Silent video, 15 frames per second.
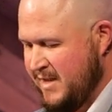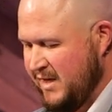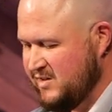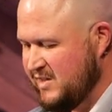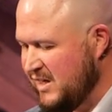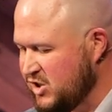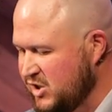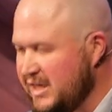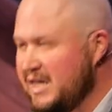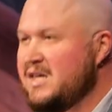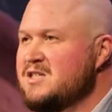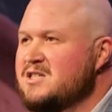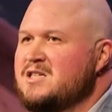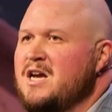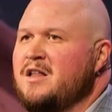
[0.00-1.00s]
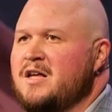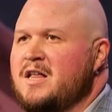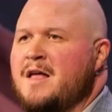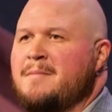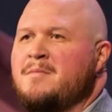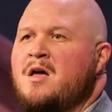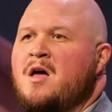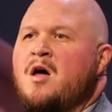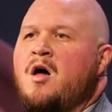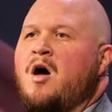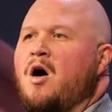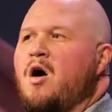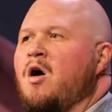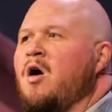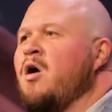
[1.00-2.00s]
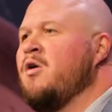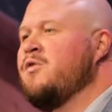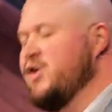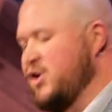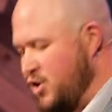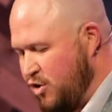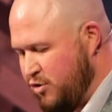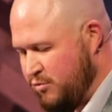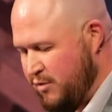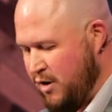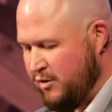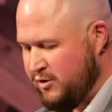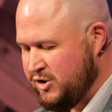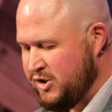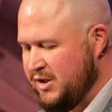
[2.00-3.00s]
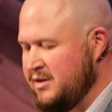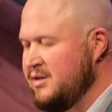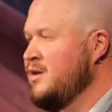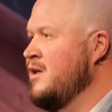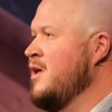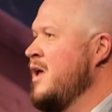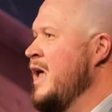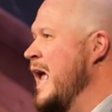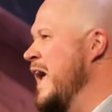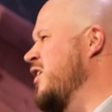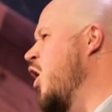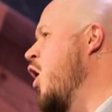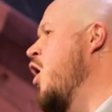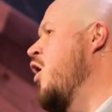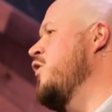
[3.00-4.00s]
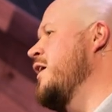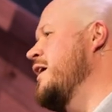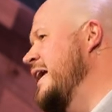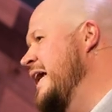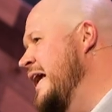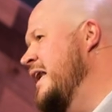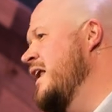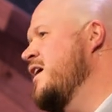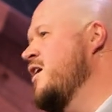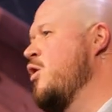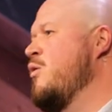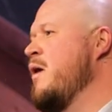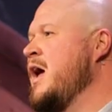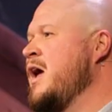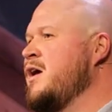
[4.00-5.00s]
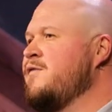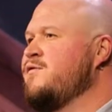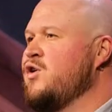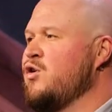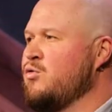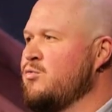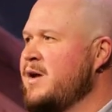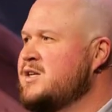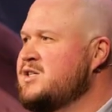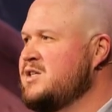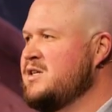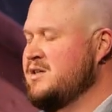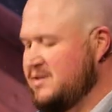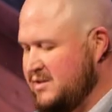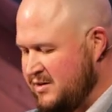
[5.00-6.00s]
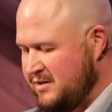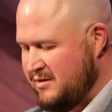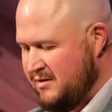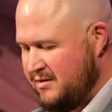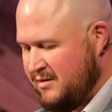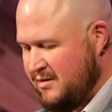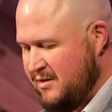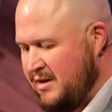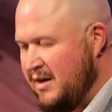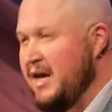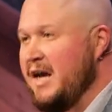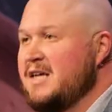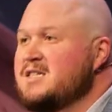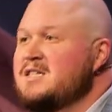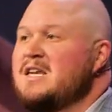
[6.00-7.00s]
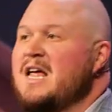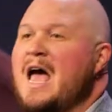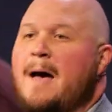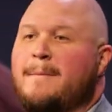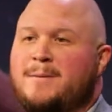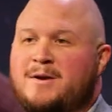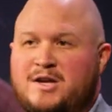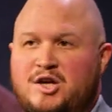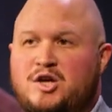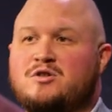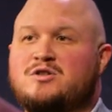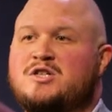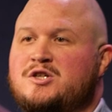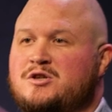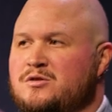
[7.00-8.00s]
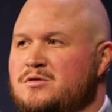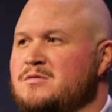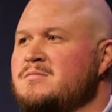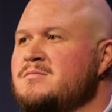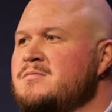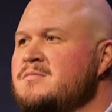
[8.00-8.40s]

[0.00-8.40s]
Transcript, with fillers: Essentially, he is telling them all the corrosion and all the eating away of your riches, it's going to happen to you too.